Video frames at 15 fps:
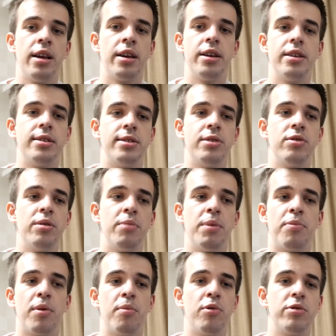here's Udemy
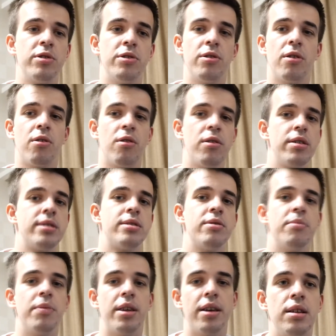promoting your course to
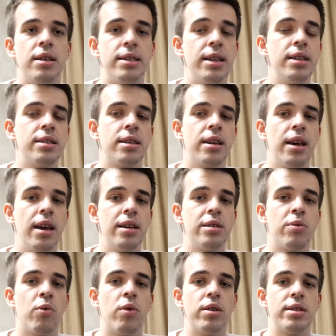me." This
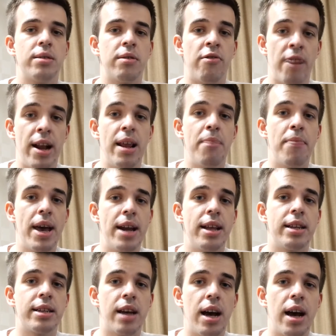case was really many
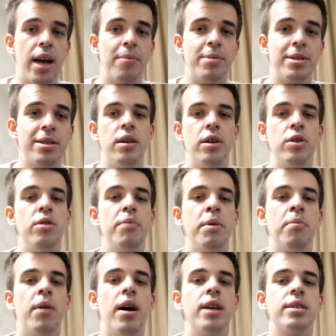times.
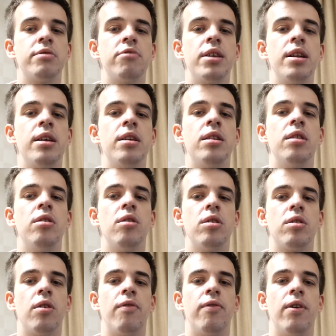Udemy buys really a
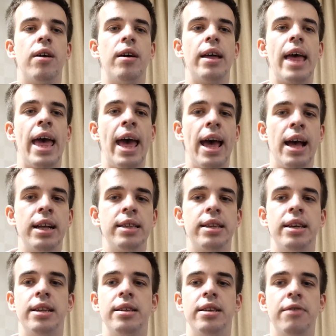lot of ad
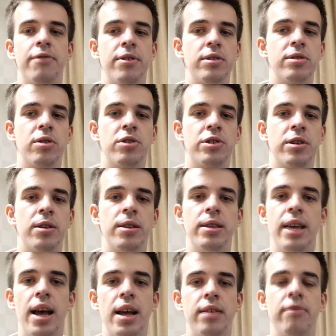in different social
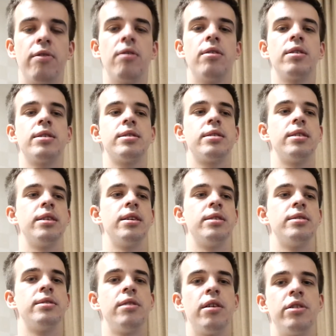networks, in
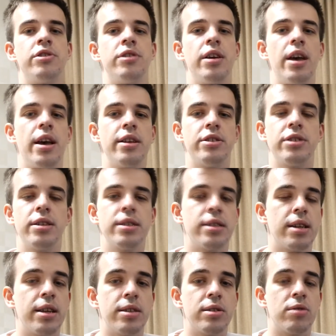search
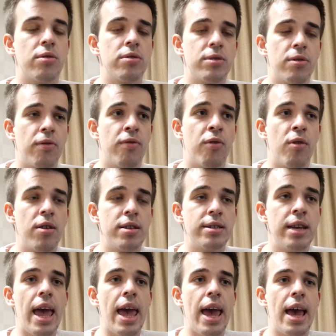engines and so on and so forth,
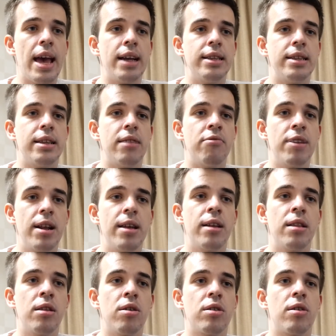and really
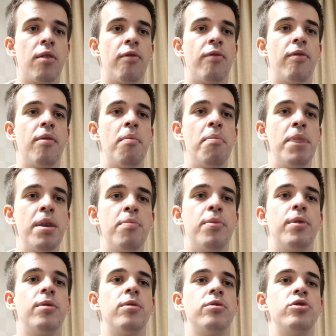a lot of
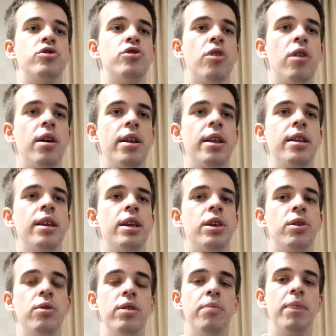people joining
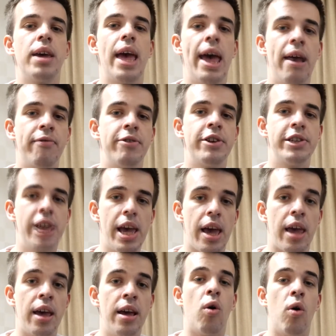Udemy every
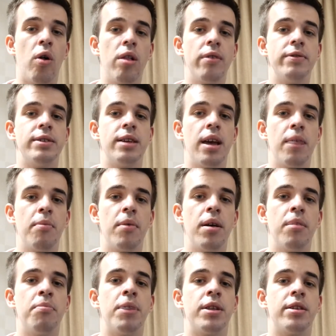day. All of them
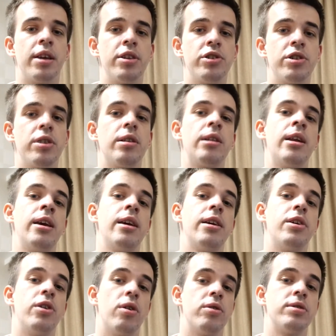potentially
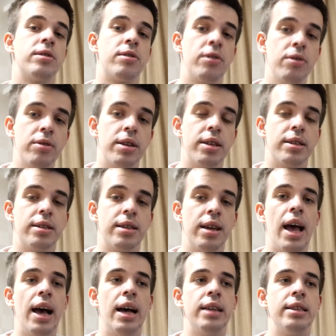your students,
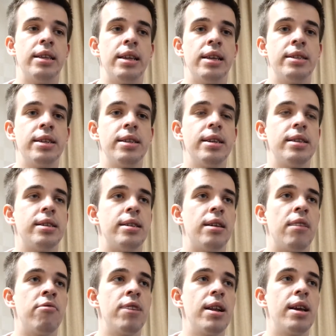and this is
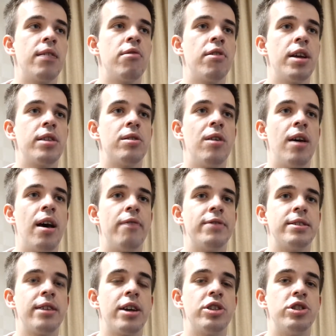really great to have
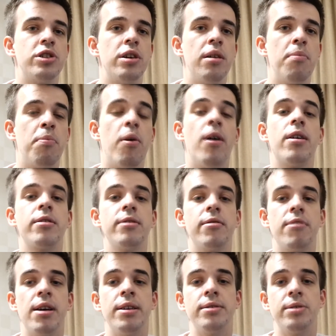such
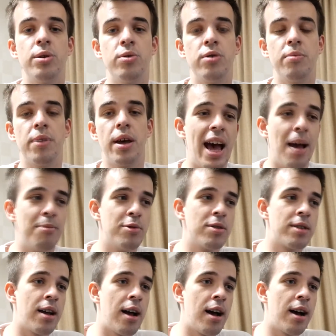partner as Udemy. I'm
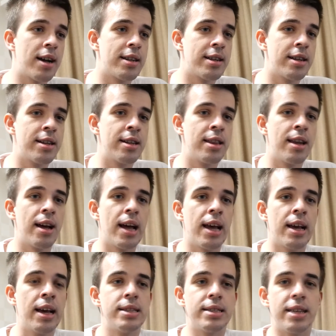not acting
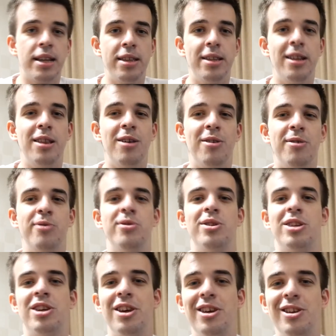like
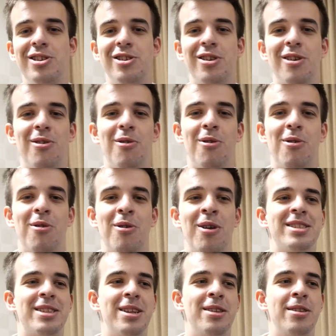standalone teacher or
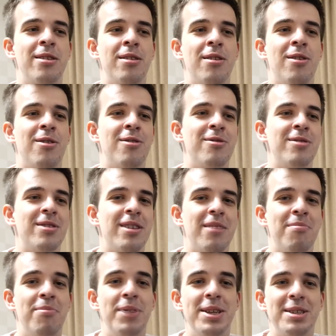
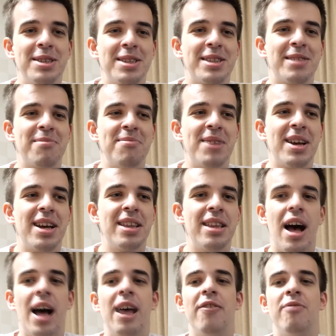standalone businessman. I